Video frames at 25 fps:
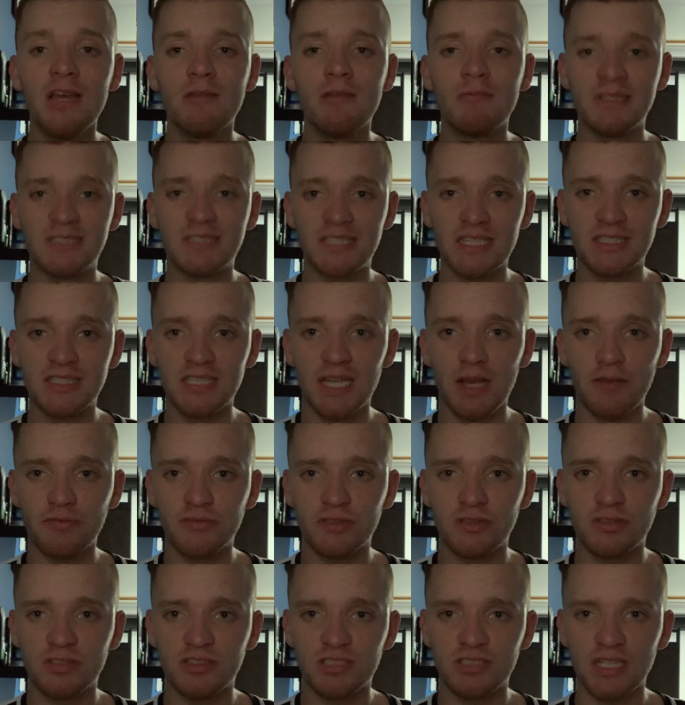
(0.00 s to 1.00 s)
we did have
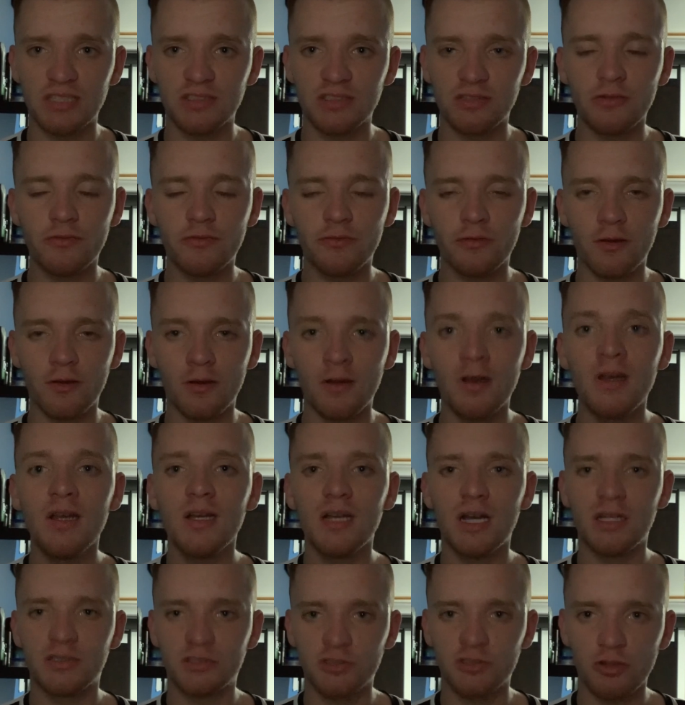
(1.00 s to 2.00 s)
to settle for
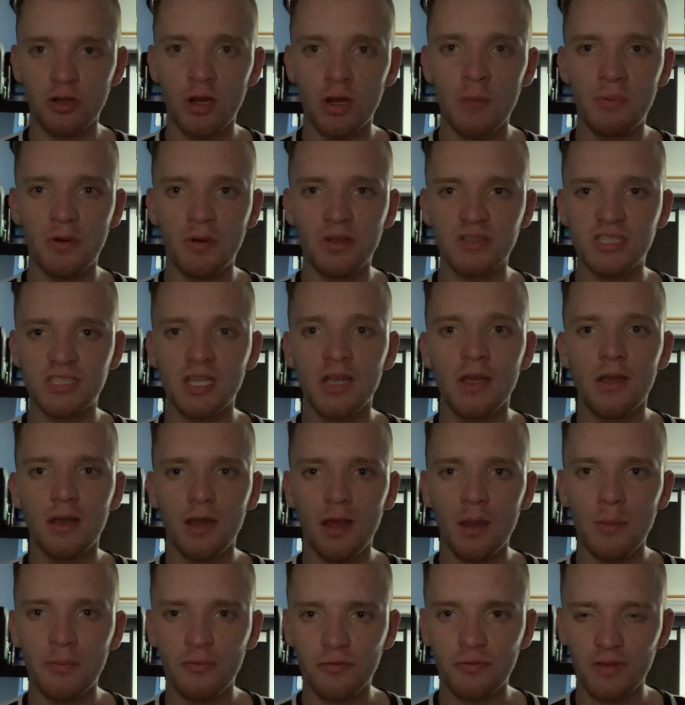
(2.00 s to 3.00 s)
a draw. But
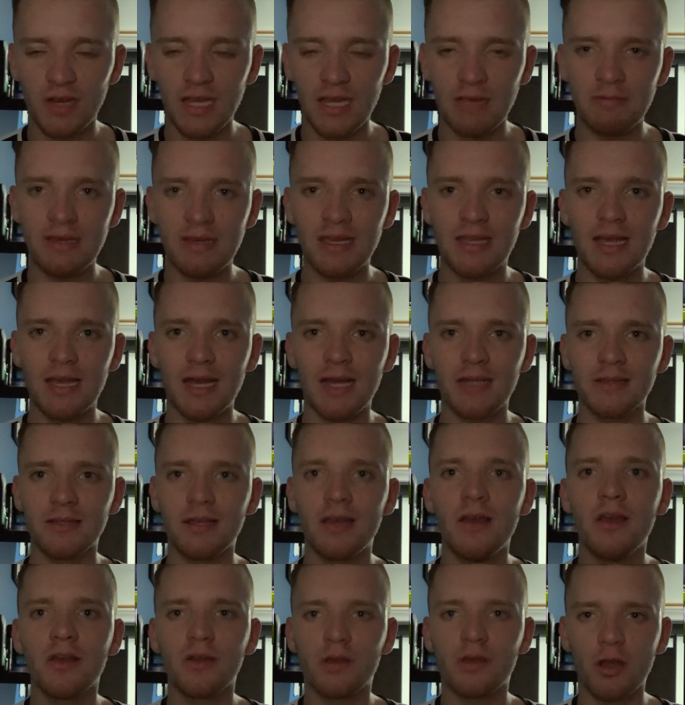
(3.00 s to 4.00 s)
hopefully we can
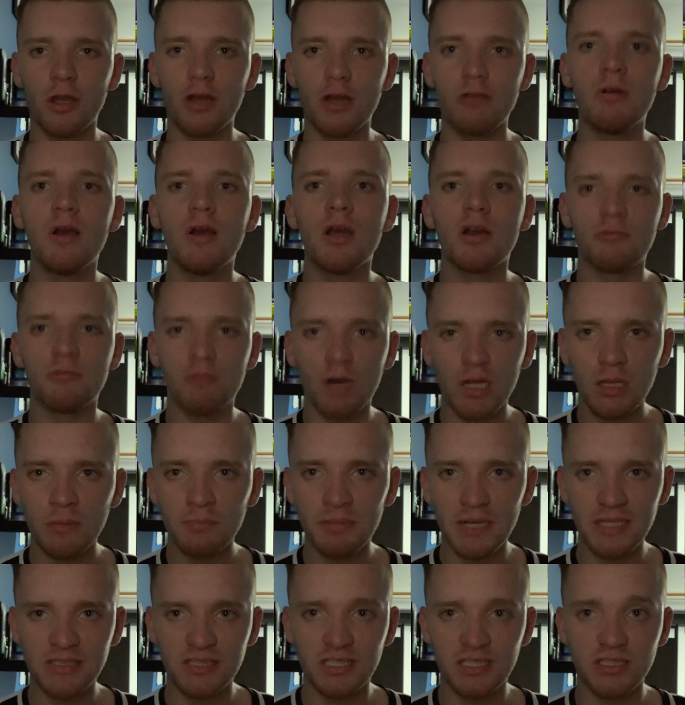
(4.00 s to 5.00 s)
go one
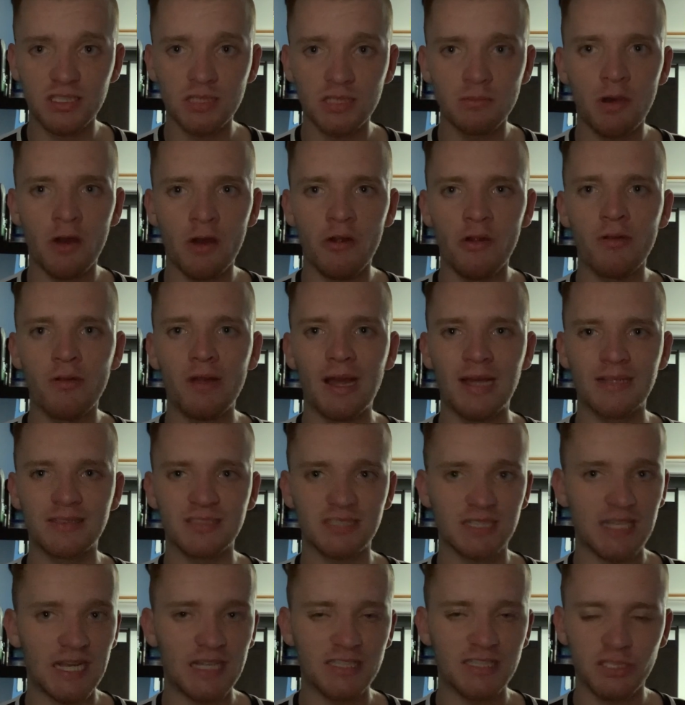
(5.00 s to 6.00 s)
better tomorrow and
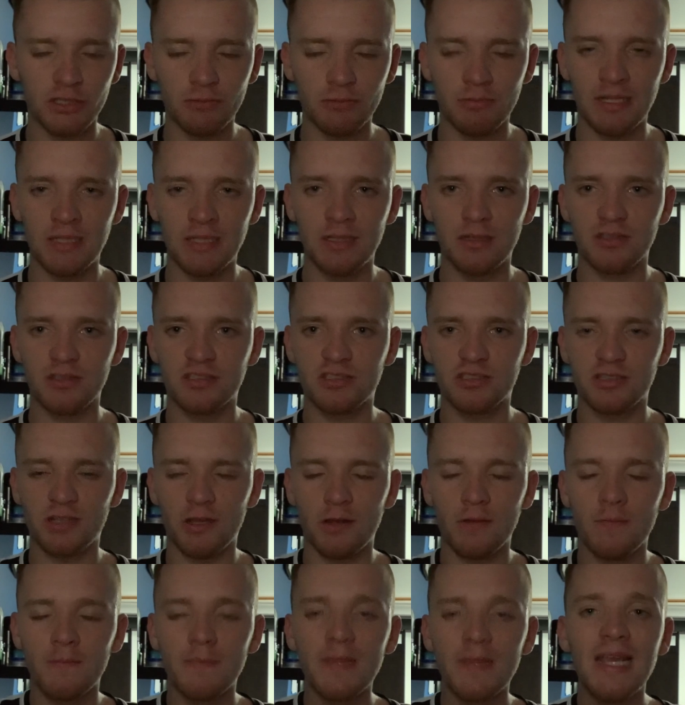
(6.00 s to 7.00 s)
get a win.
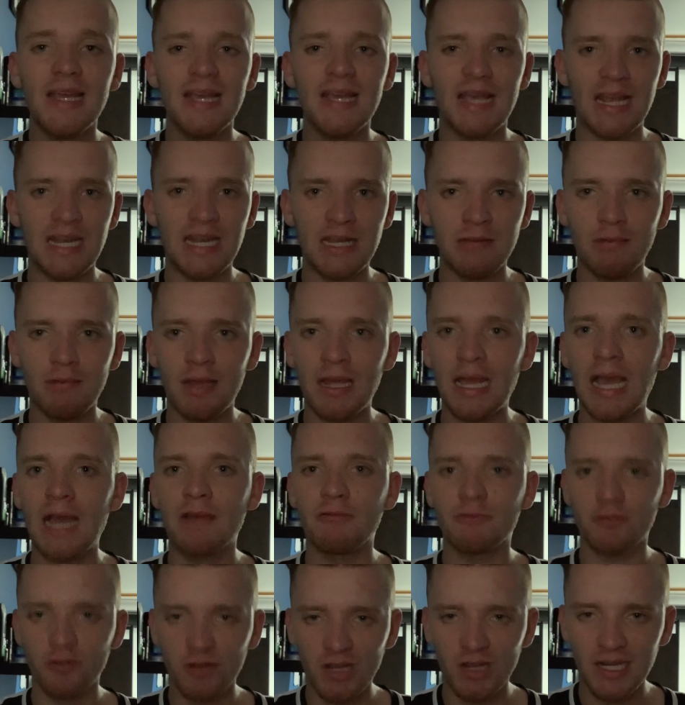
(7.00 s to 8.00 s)
So anyway, I
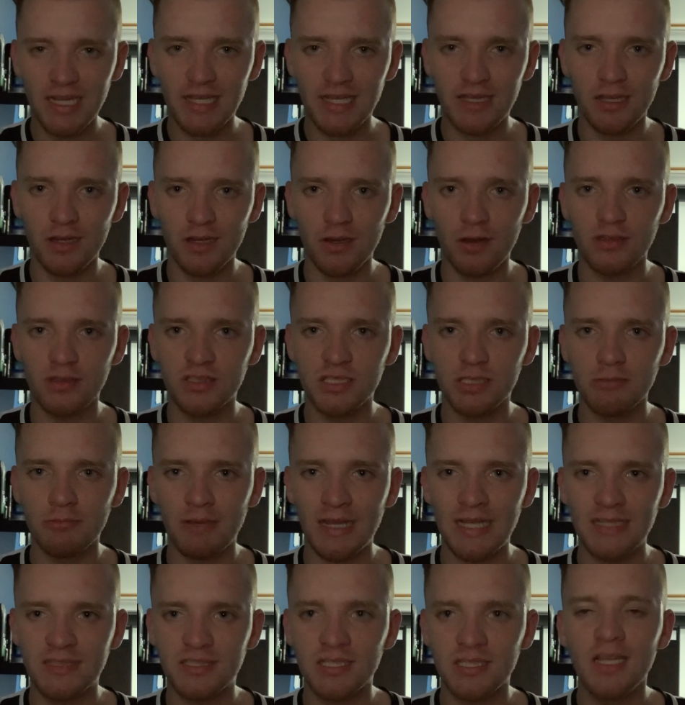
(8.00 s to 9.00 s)
really cannot
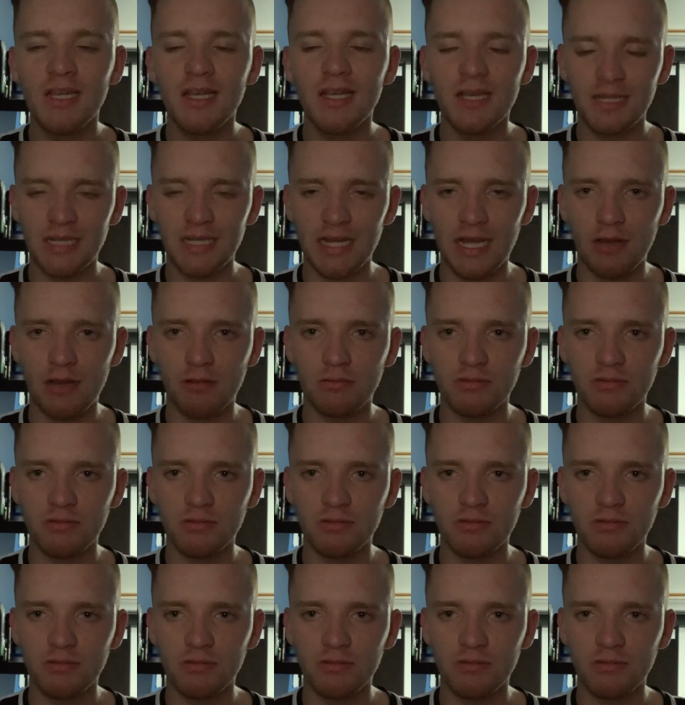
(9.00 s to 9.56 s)
wait now.